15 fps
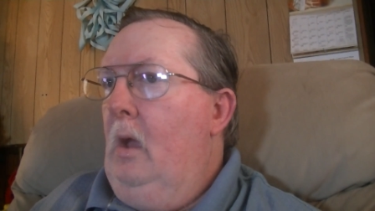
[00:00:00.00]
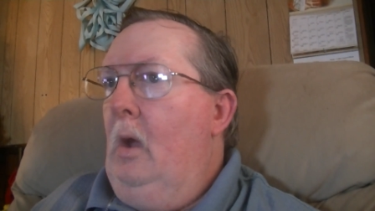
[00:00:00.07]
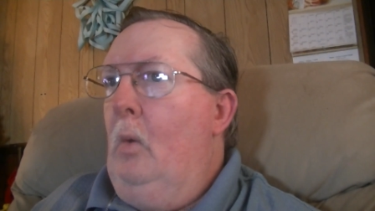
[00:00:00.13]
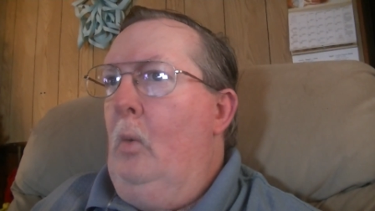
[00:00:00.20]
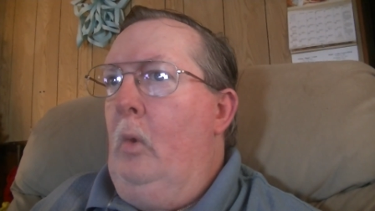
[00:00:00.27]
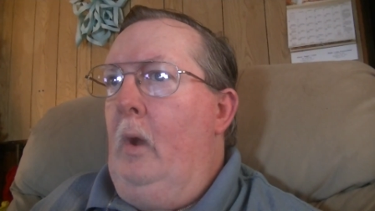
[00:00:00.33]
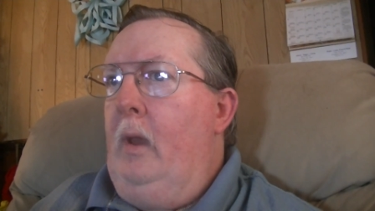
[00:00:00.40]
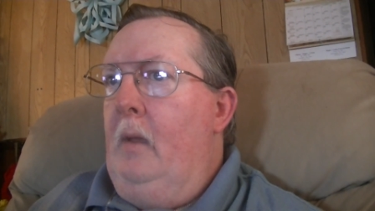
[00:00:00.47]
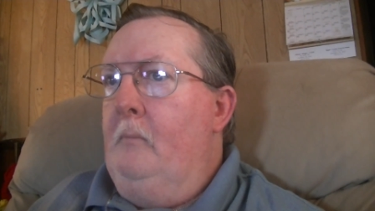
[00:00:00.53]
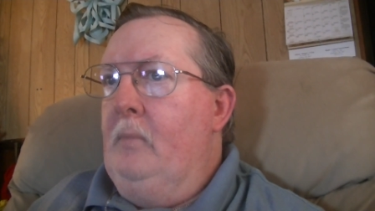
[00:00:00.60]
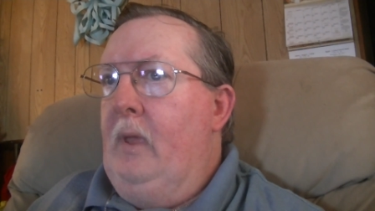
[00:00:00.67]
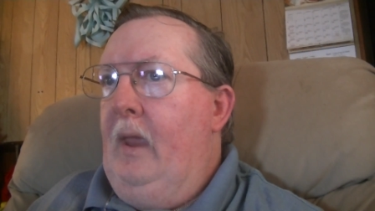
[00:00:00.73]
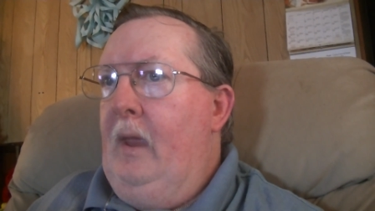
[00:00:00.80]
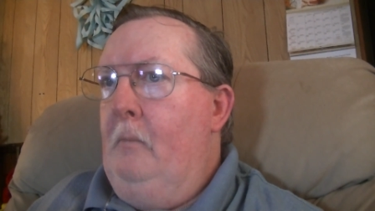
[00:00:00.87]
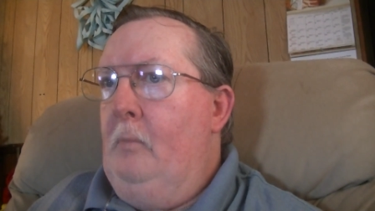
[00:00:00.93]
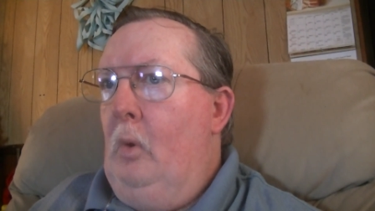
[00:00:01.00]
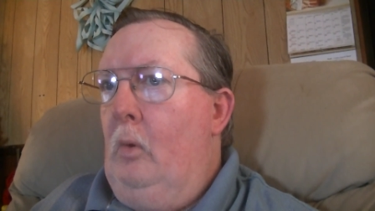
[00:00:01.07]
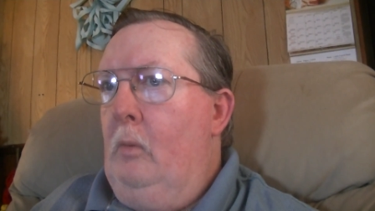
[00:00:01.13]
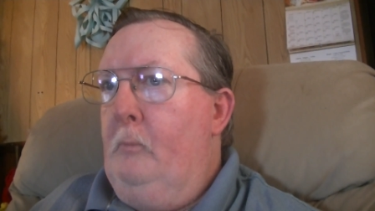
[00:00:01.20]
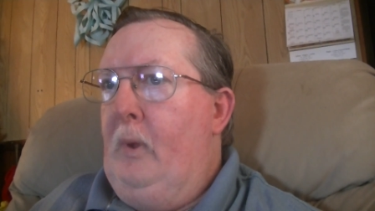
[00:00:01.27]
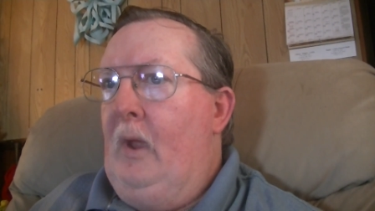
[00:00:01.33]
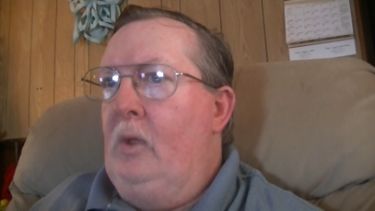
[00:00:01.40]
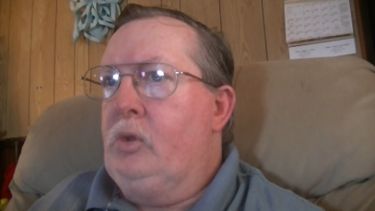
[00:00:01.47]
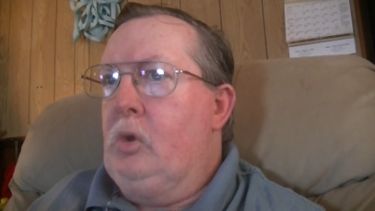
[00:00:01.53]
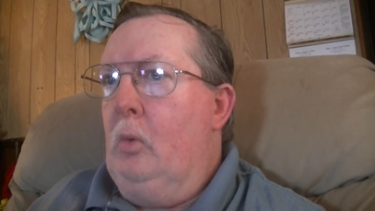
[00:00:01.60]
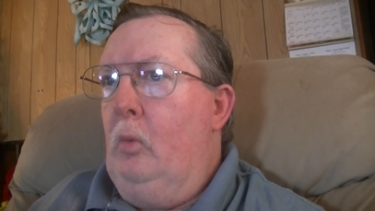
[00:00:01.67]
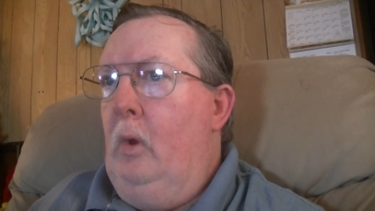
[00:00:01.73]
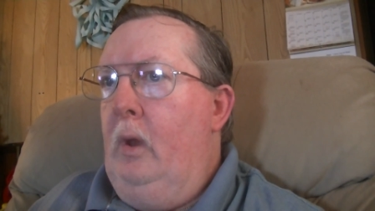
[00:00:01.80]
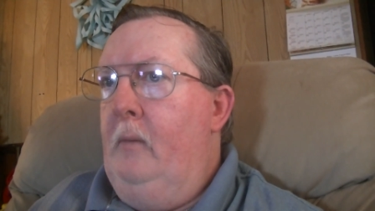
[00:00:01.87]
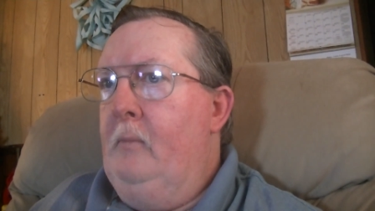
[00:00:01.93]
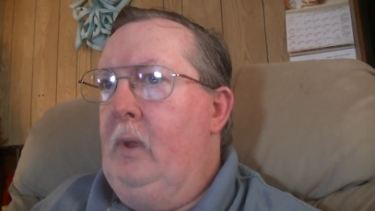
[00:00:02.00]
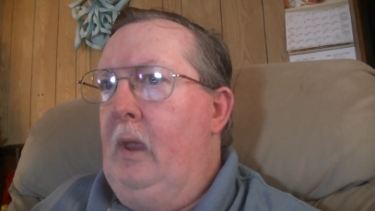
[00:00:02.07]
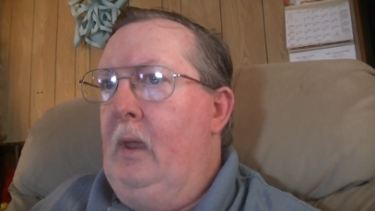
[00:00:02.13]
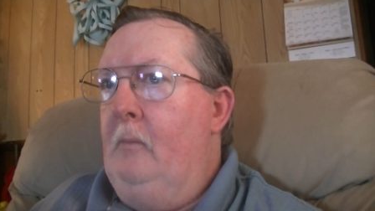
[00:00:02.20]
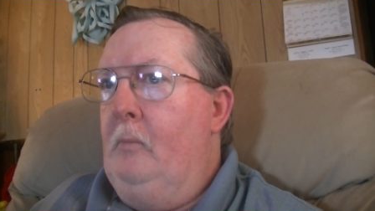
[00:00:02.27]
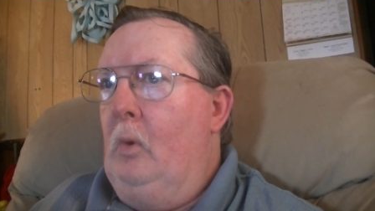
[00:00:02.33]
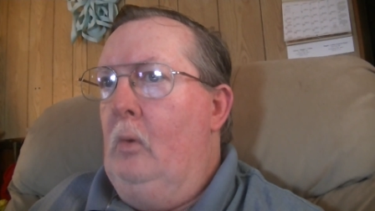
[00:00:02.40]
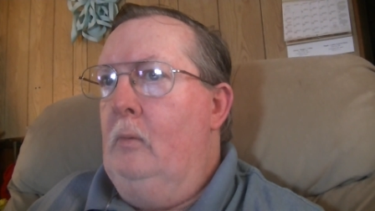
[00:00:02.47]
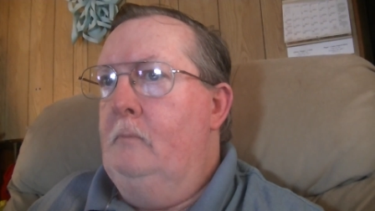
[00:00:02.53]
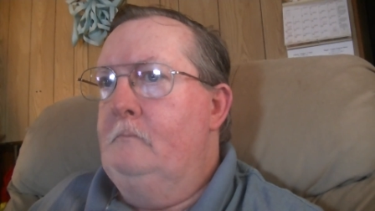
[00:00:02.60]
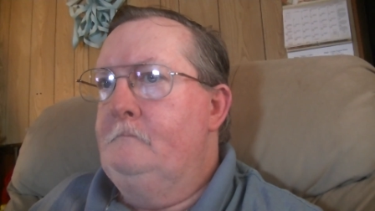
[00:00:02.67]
William Gamble, Pastor William Gamble.